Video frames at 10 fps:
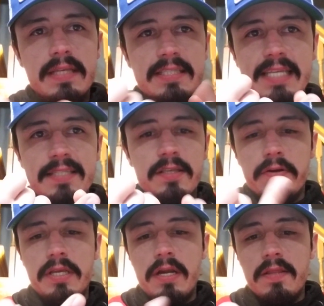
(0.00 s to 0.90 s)
the
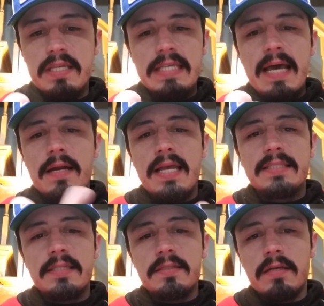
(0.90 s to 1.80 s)
Sizzler, you know, the Saturday
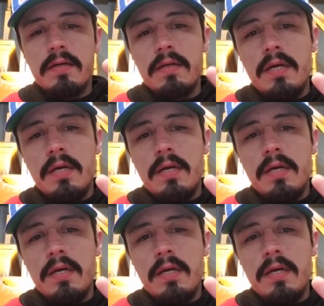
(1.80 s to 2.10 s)
Sizzler,